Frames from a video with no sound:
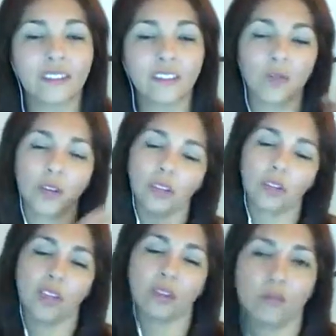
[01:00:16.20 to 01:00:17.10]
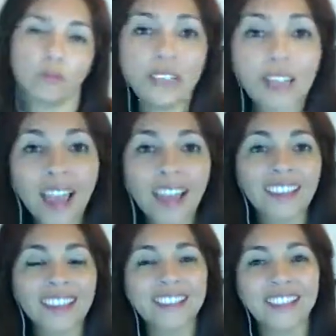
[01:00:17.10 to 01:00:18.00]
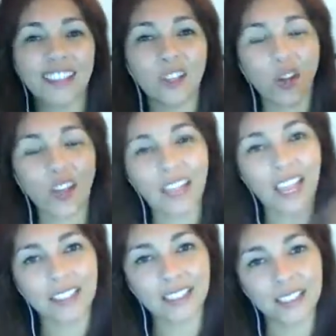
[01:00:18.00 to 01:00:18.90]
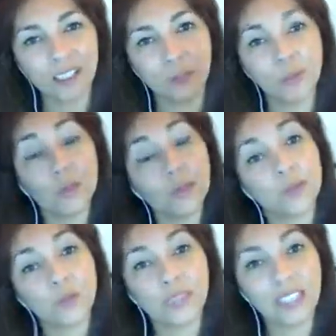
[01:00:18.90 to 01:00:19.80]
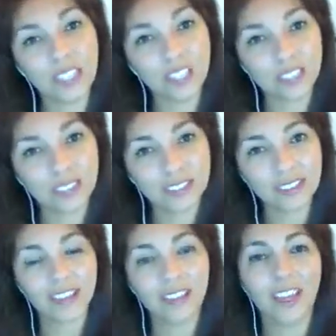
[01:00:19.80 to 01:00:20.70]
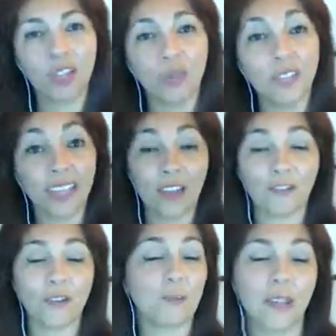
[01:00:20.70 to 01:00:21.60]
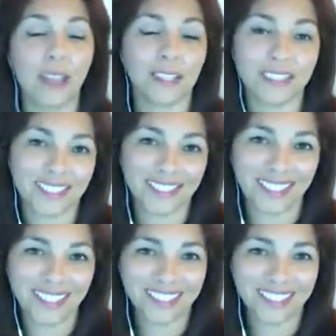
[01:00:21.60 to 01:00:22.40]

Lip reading: where you can relax and connect to the beautiful teachings, and we can have a blessed night.